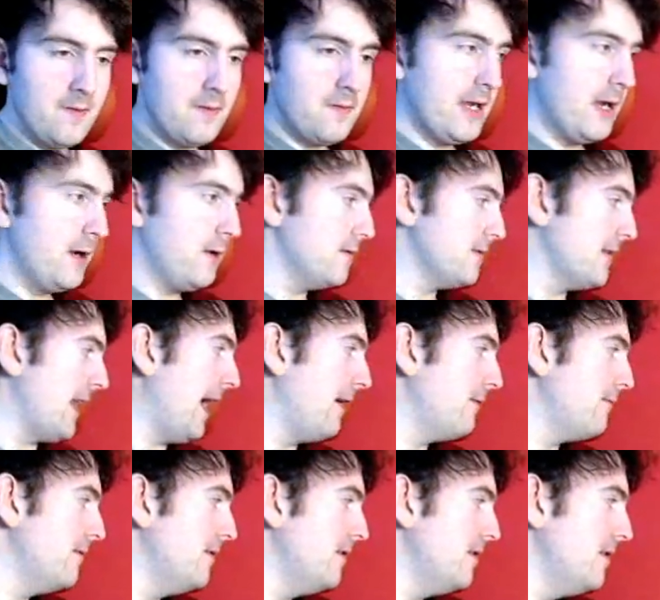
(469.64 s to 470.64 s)
Well, you got that
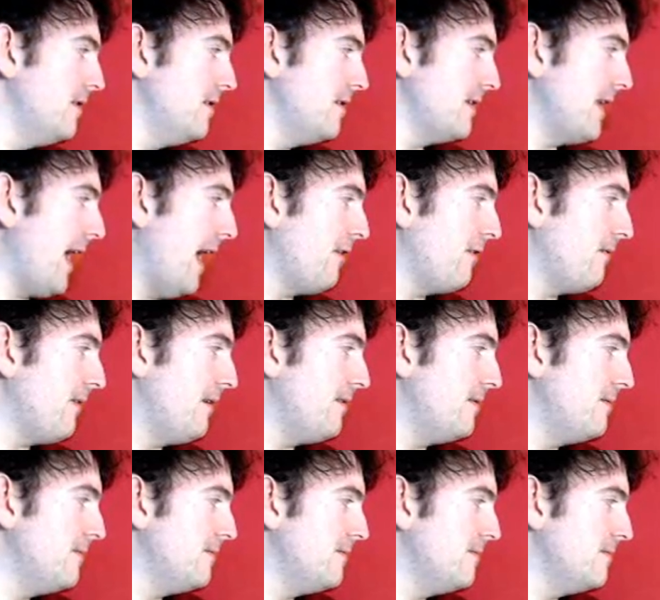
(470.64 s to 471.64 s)
quite.
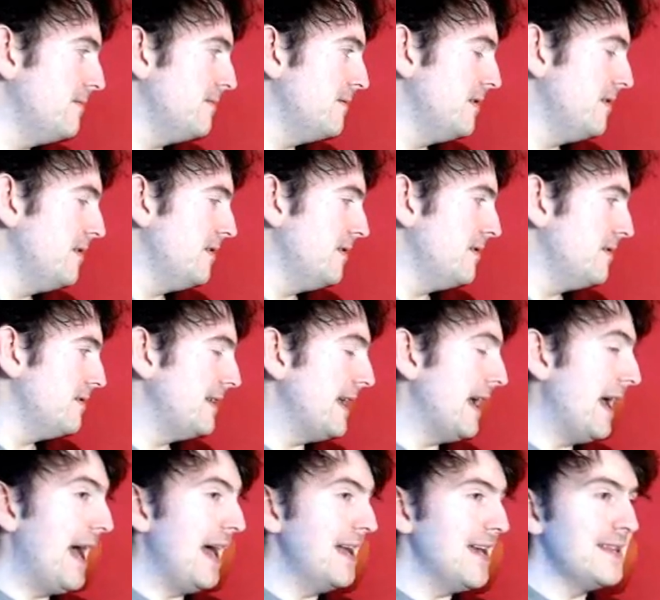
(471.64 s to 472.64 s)

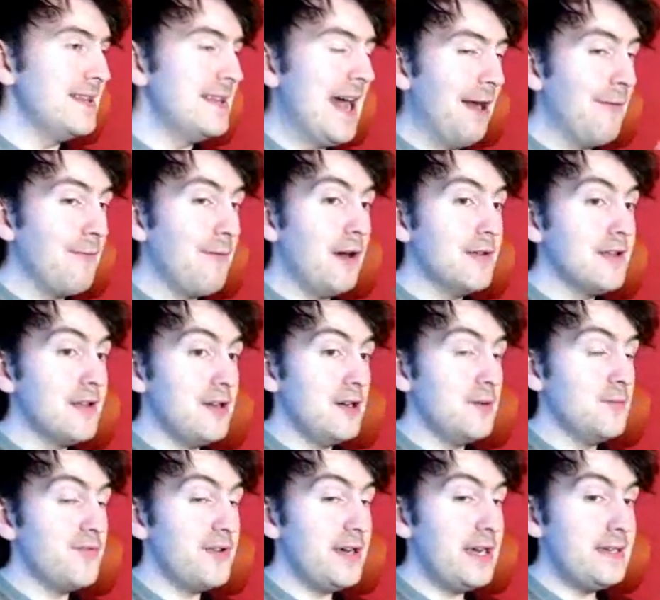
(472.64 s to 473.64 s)
Yeah, how did that roll the
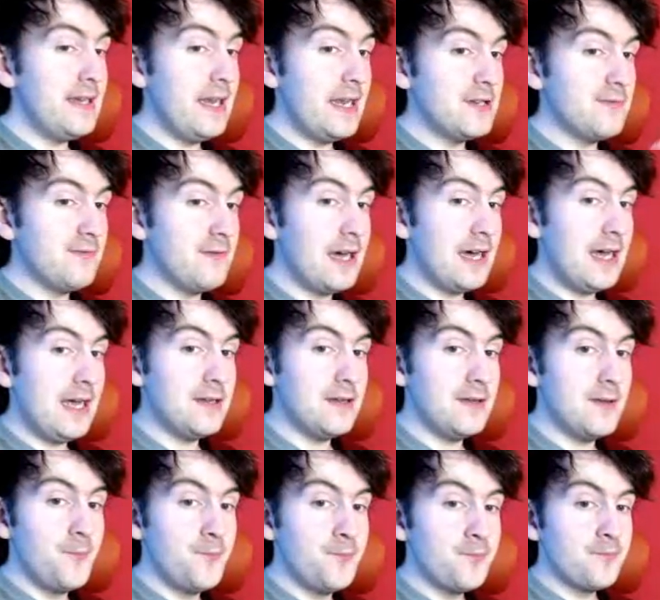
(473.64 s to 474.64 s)
tongue brilliantly in Twilight
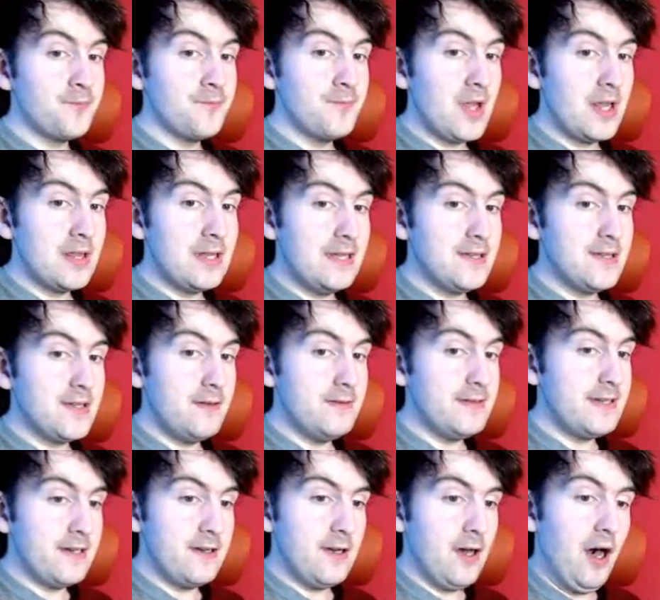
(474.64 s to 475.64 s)

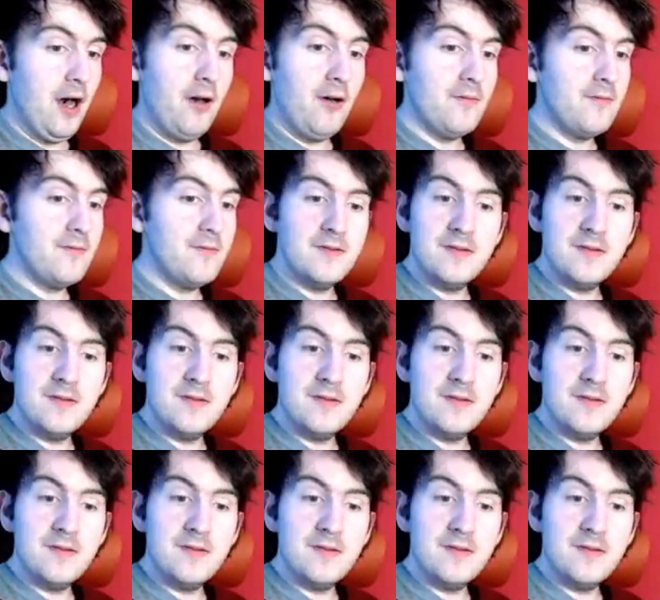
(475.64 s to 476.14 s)
Zone did not?